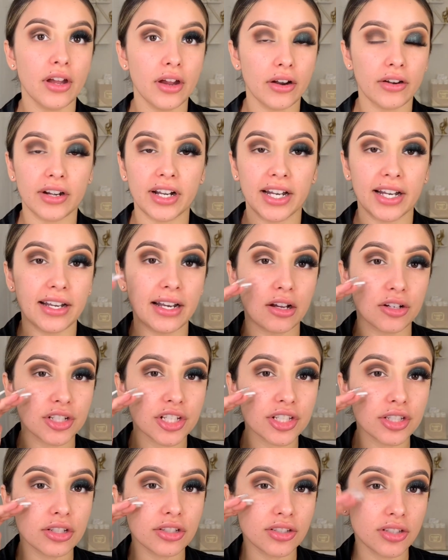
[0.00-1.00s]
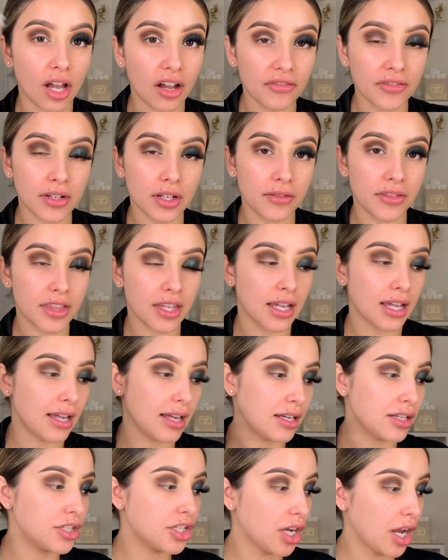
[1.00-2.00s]
All right, now just to soften up the
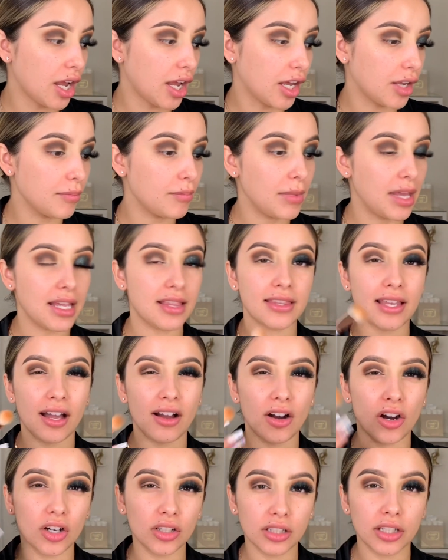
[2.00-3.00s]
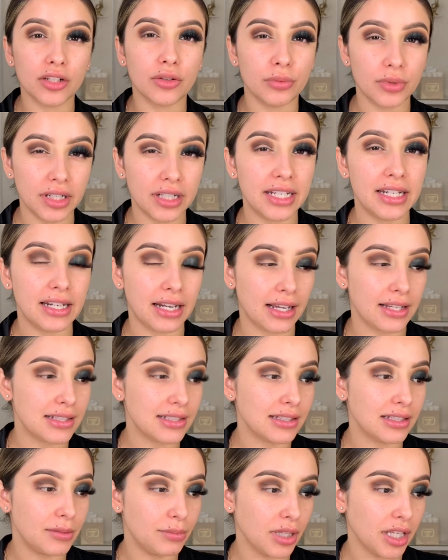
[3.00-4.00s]
edge and make that all look really
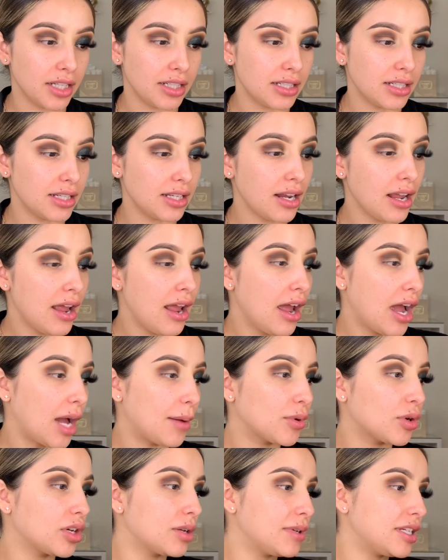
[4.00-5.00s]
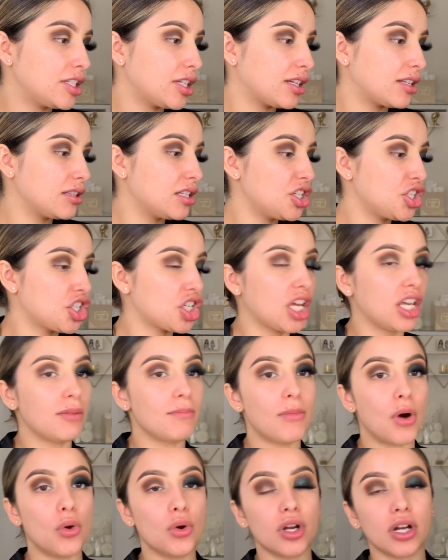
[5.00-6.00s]
nicely blended, I'm going to be taking the shade
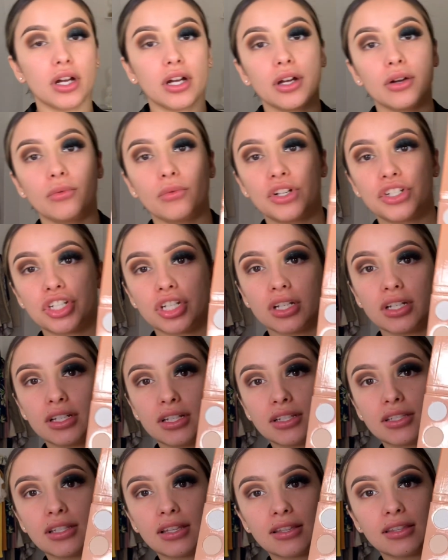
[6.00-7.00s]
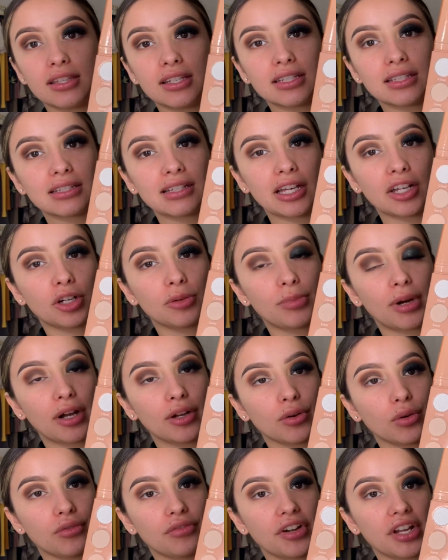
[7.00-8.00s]
Mocha, which is this lighter
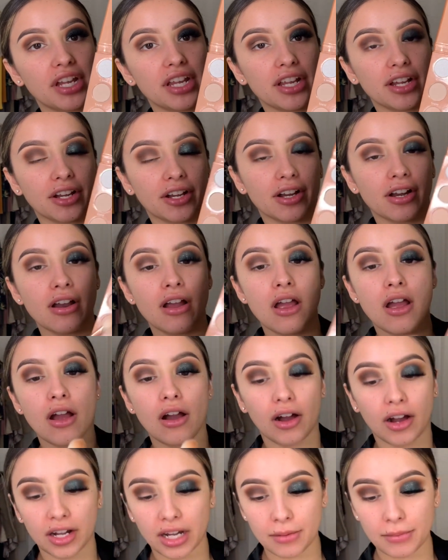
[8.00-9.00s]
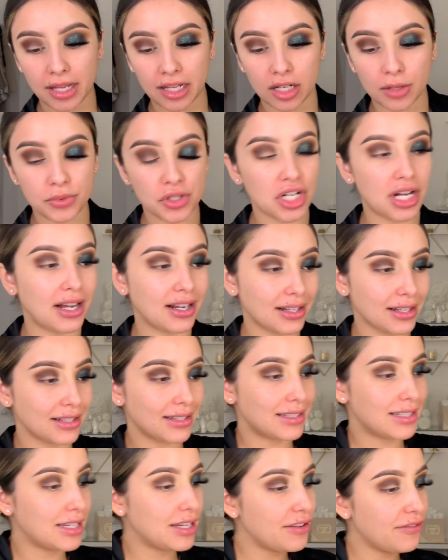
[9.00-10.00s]
brown over here, on a Makeup Shack
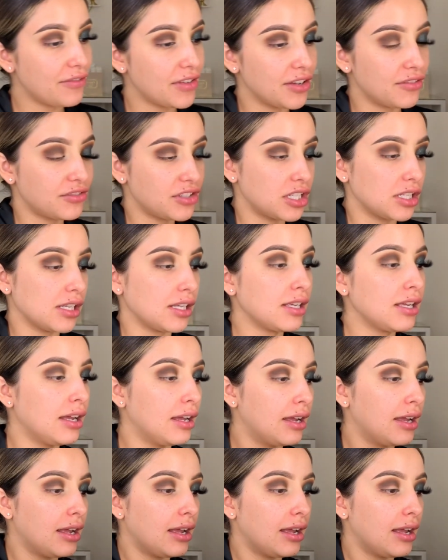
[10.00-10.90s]
T50.